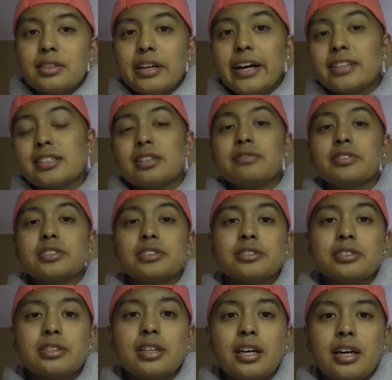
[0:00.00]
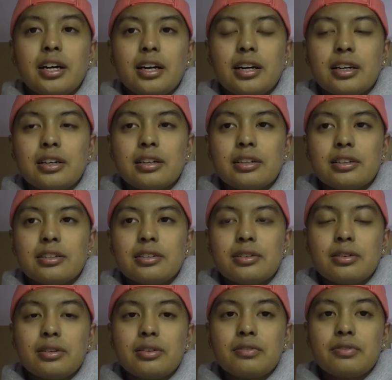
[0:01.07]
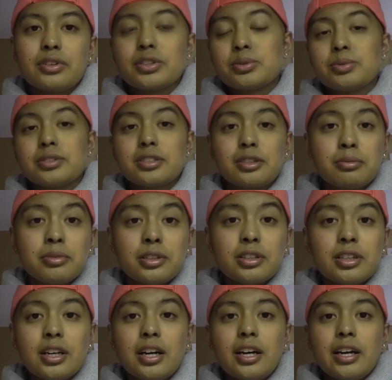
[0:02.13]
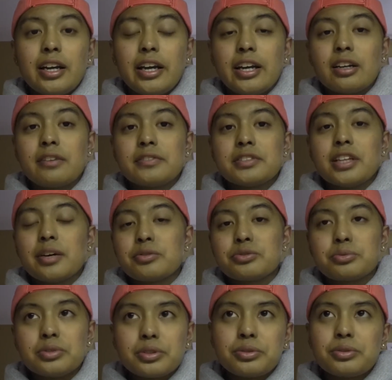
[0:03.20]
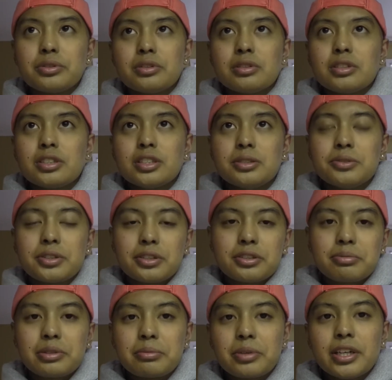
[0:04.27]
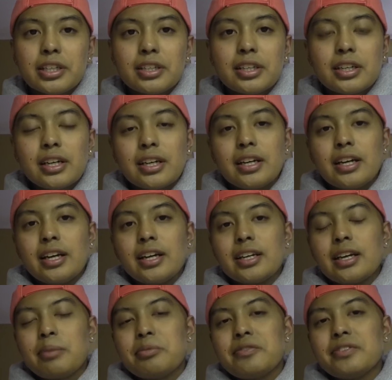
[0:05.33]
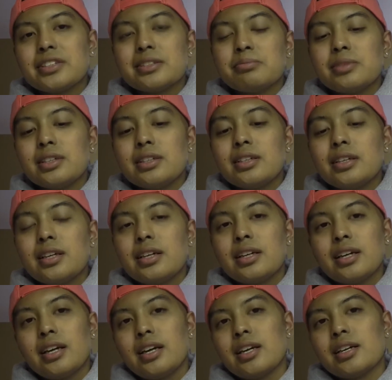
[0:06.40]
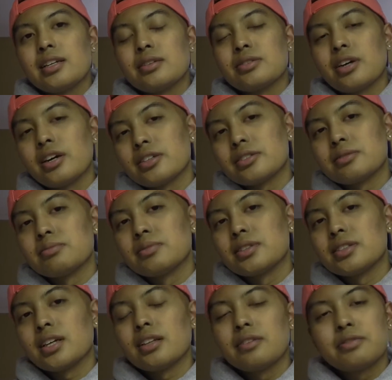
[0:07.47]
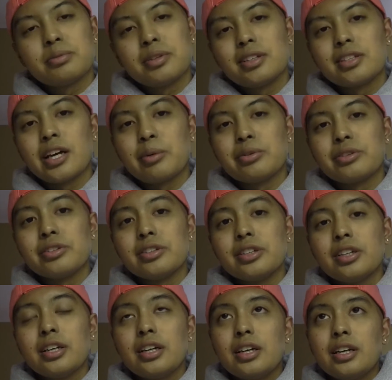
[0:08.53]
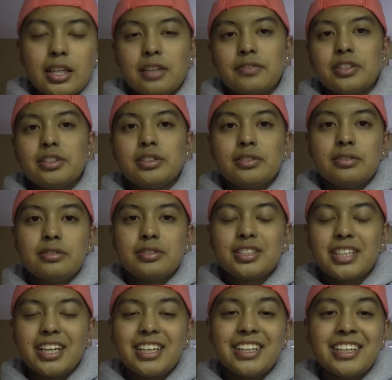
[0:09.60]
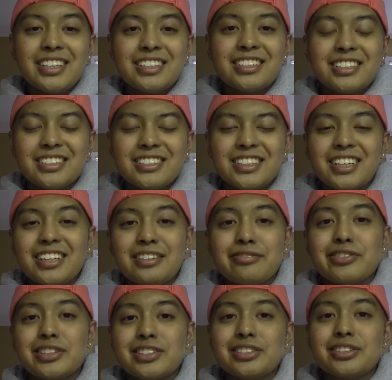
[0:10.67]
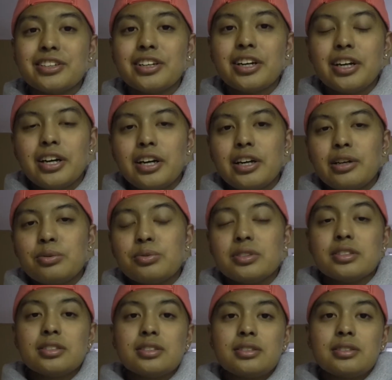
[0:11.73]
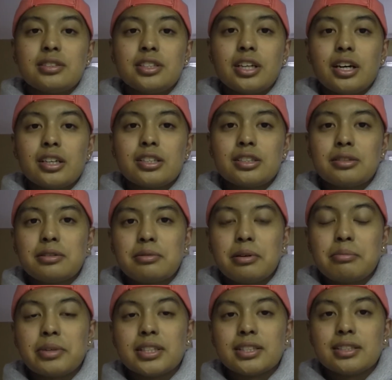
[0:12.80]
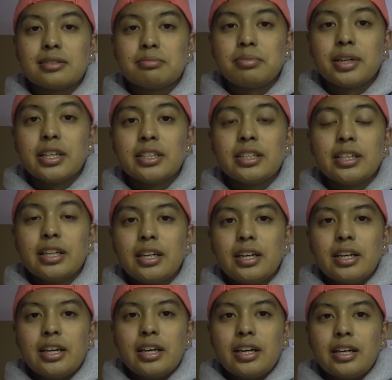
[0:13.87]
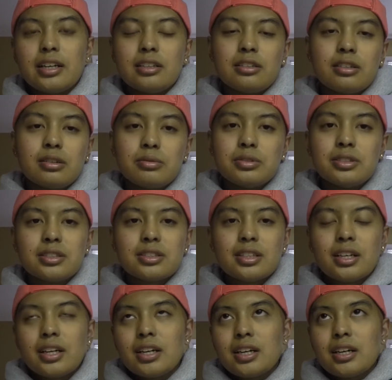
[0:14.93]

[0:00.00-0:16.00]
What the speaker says: had some visitors. First was Camille, and obviously that was really cool. She was on spring break and came visit me, and it was awesome because I love spending time with her. Second visitor was Josh, my best bud, and we just